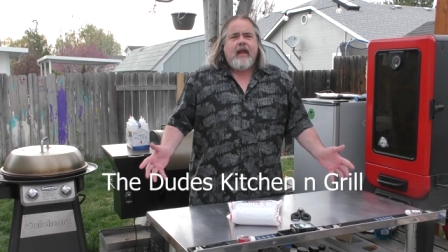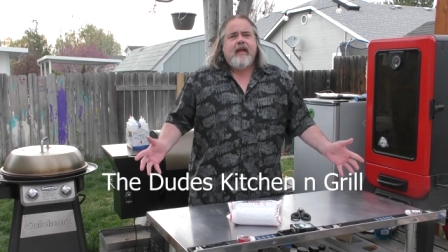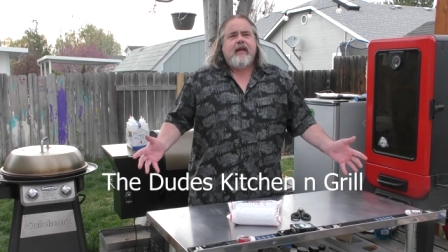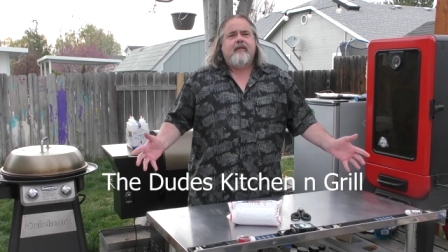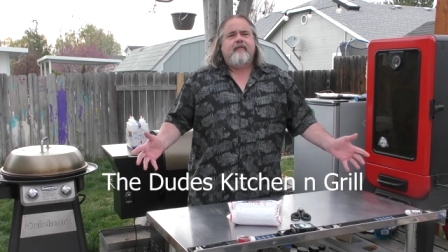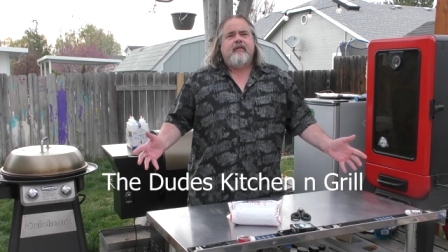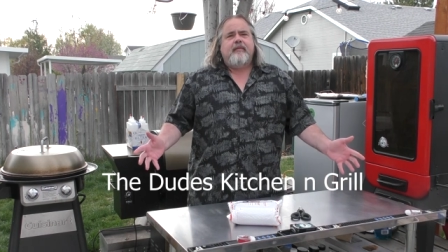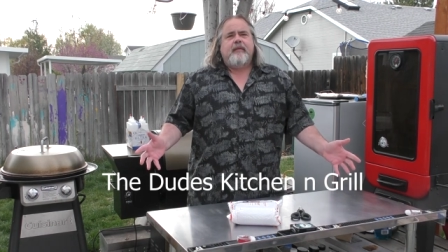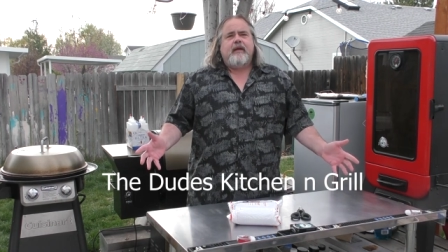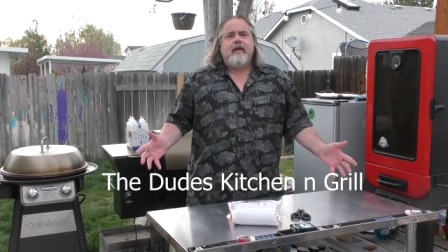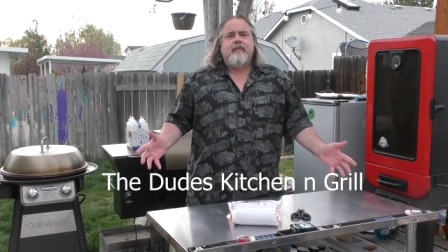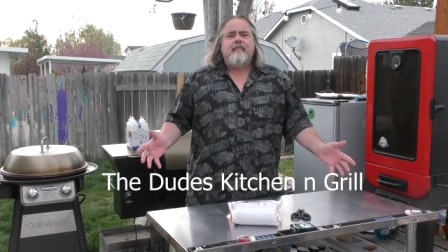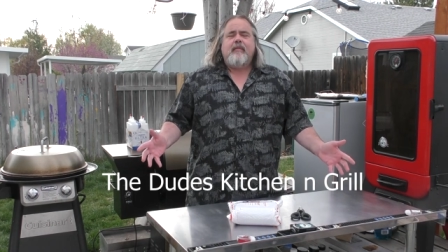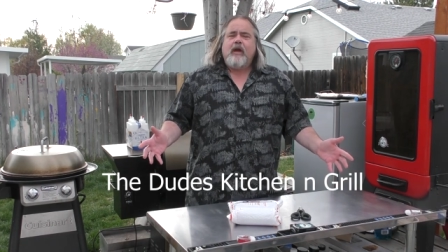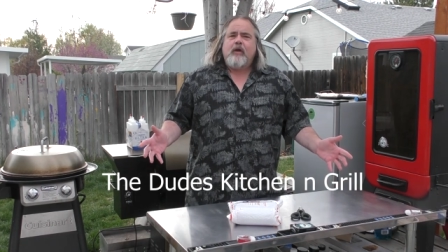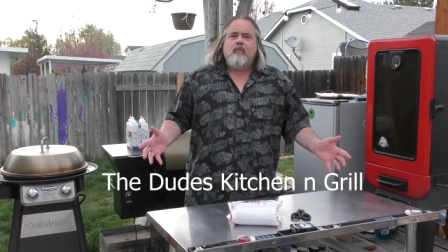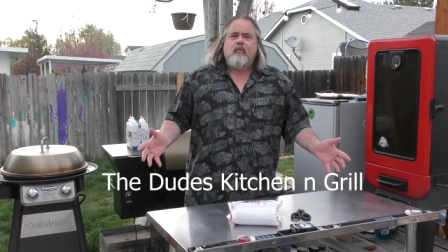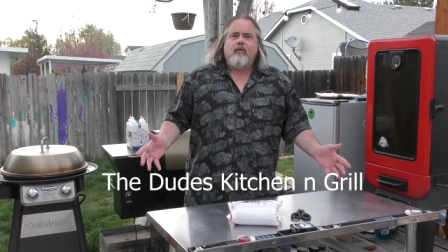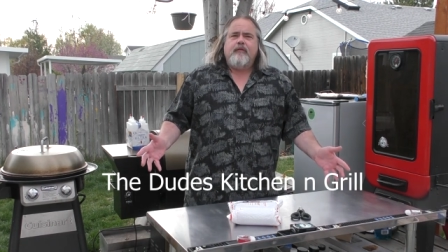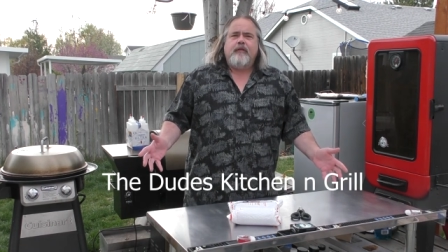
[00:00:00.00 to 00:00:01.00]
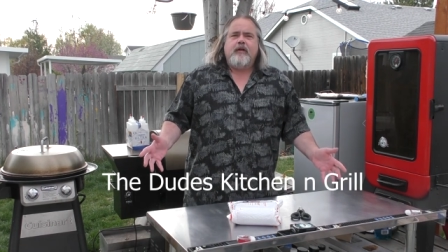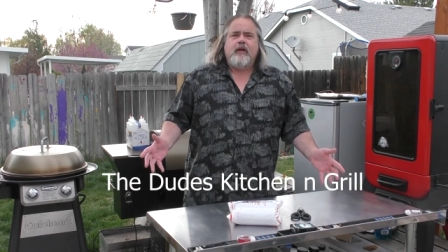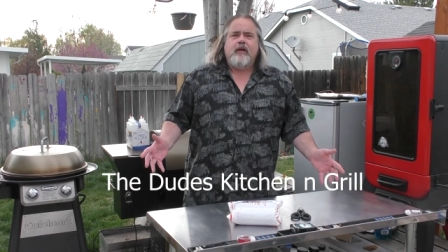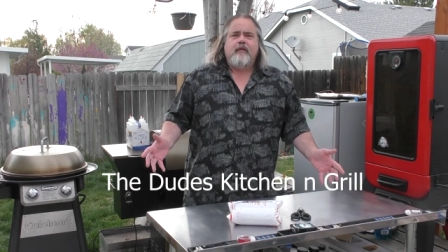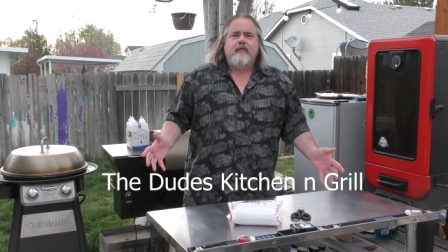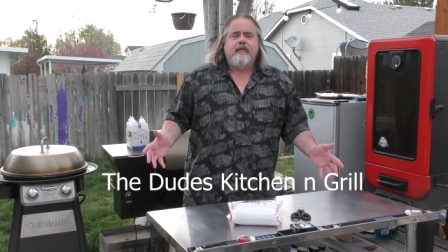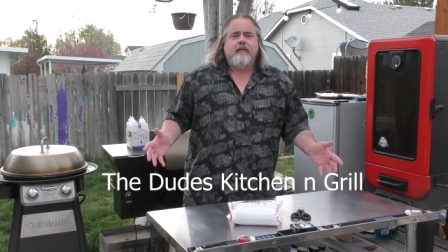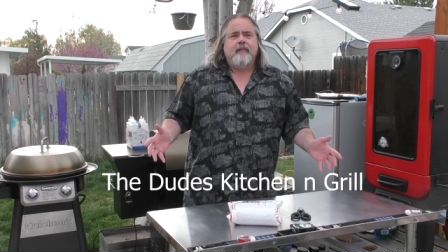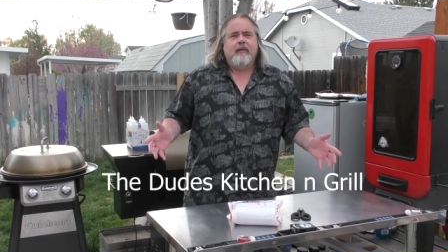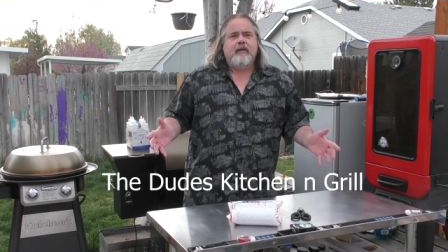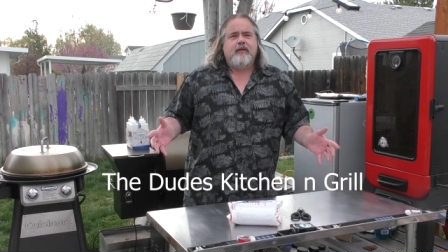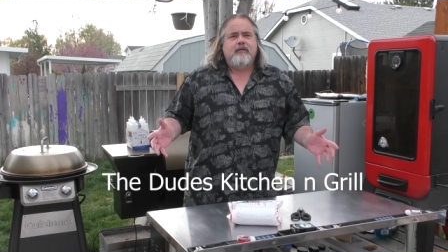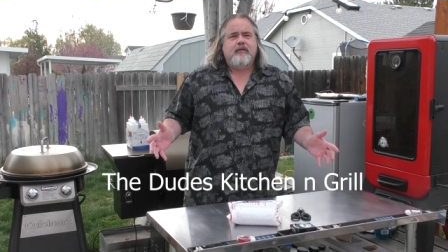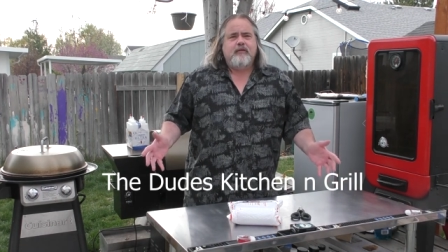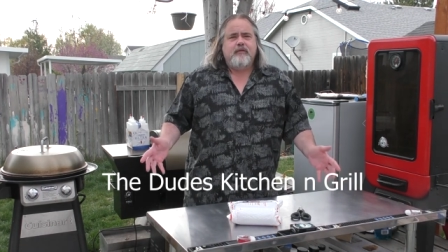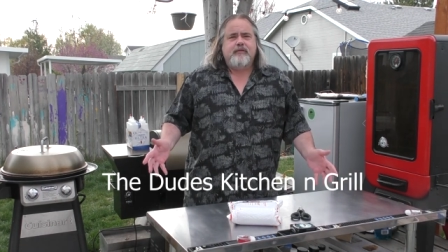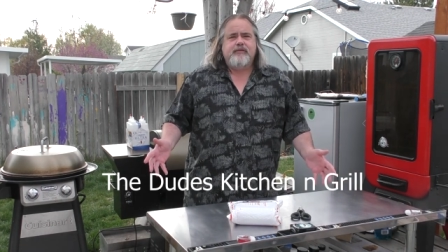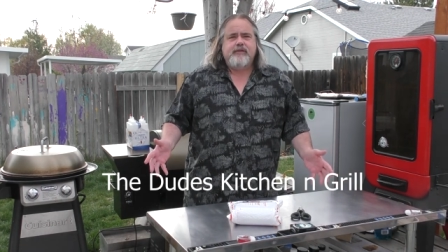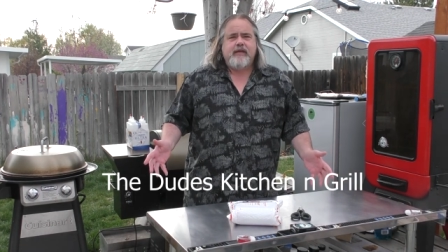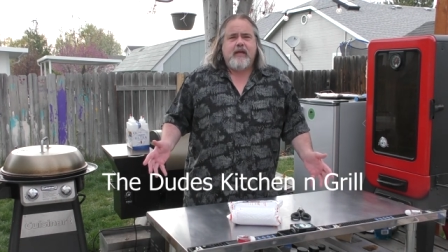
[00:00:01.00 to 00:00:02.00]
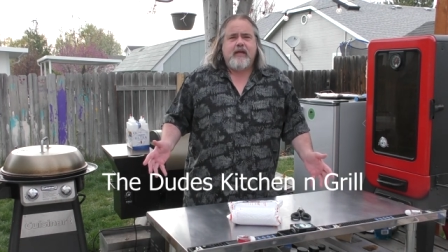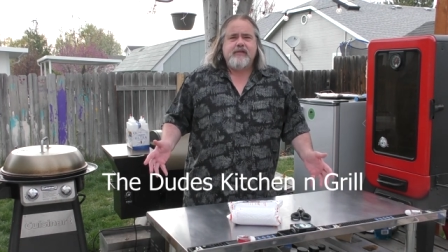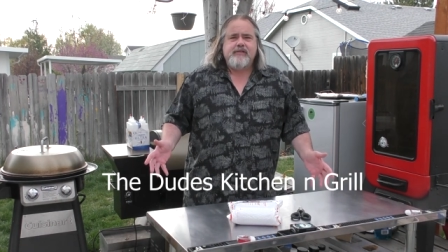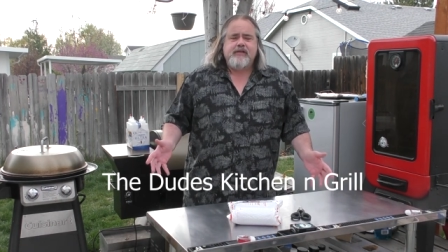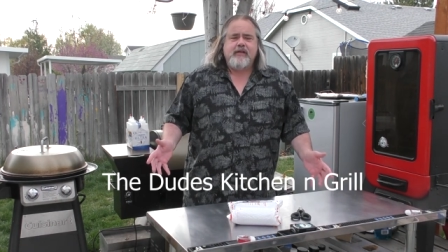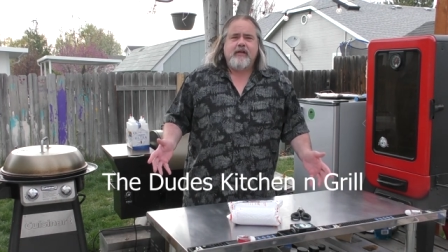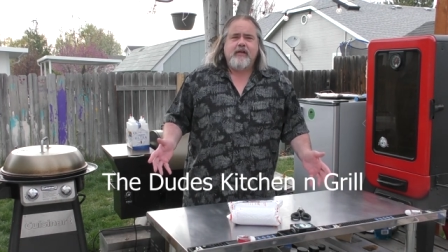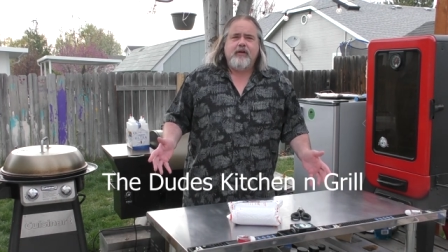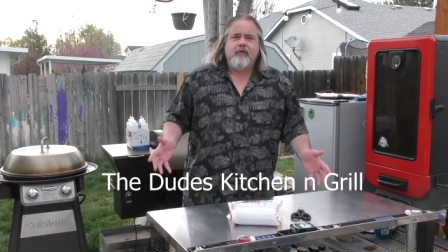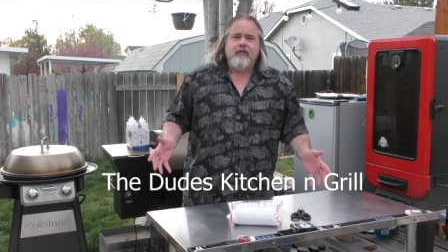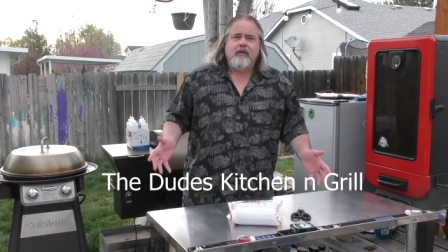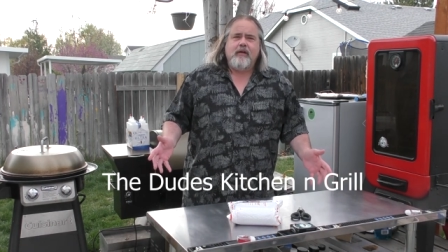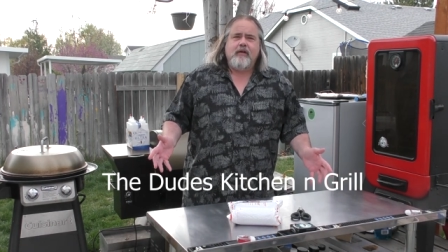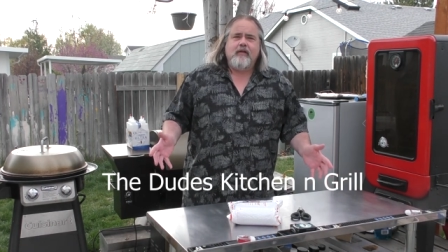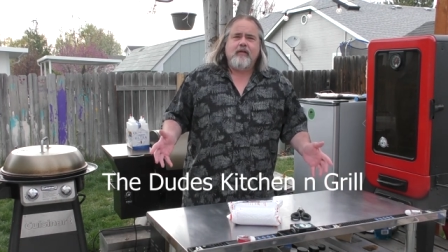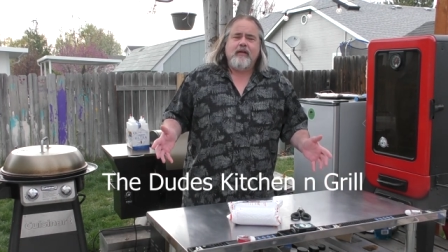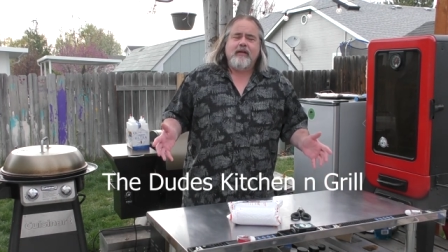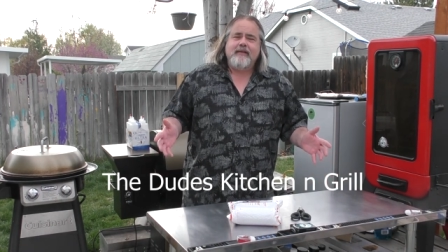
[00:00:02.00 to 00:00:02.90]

Hey everybody, Mike Wolford here from the Dude's Kitchen and Grill,